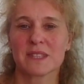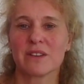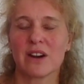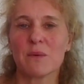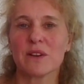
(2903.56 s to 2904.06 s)

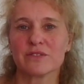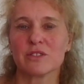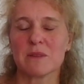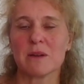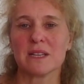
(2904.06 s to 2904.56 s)
very
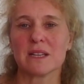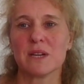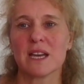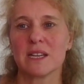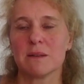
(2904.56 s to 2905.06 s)
wonderful moment, and
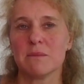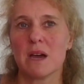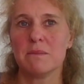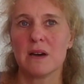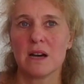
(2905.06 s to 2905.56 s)
we had
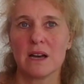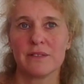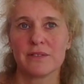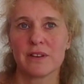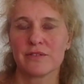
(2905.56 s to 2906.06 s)

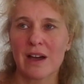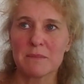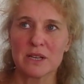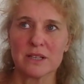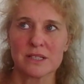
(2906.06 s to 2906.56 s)
a
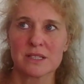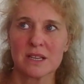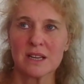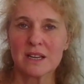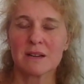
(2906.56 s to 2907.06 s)
fabulous
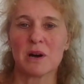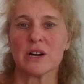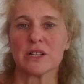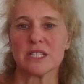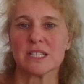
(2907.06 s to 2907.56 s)

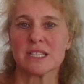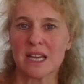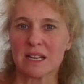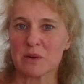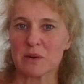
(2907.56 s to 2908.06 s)
party to
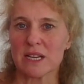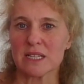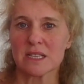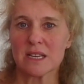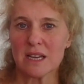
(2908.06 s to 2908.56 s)
celebrate.